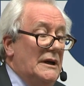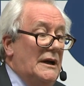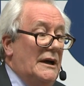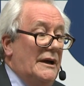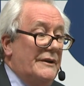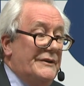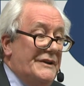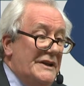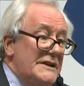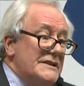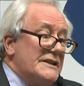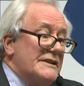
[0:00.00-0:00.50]

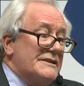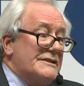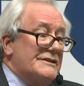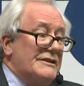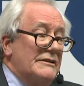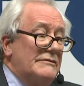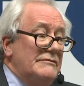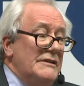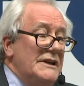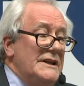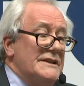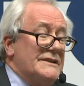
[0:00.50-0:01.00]
And this is
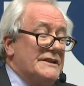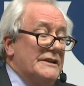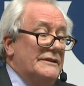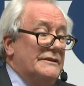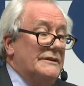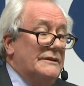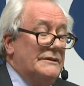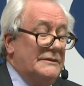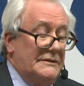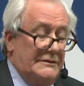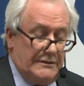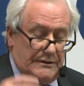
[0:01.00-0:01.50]
the reason.
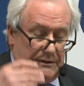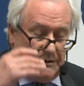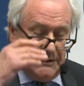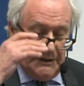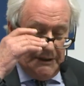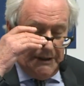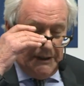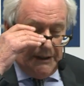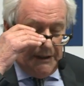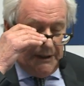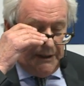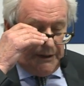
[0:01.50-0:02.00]

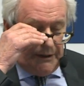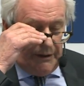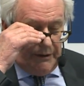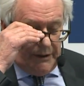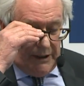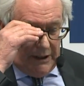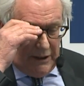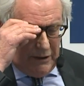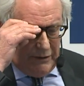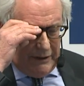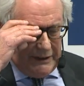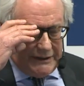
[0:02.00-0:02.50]
You
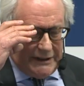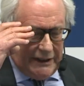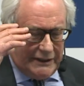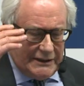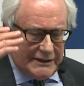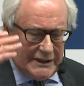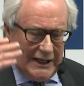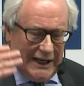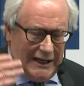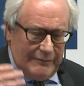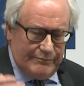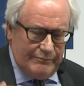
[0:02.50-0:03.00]
know, it
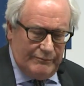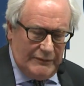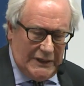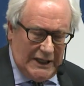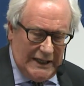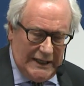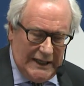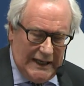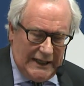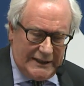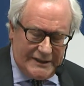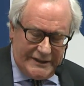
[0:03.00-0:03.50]
didn't happen
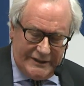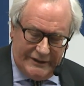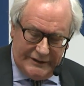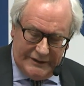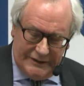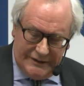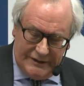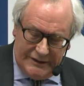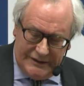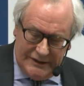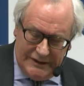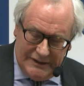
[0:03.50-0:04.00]
by
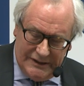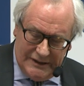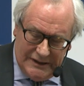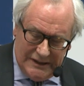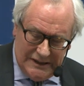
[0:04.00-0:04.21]
accident.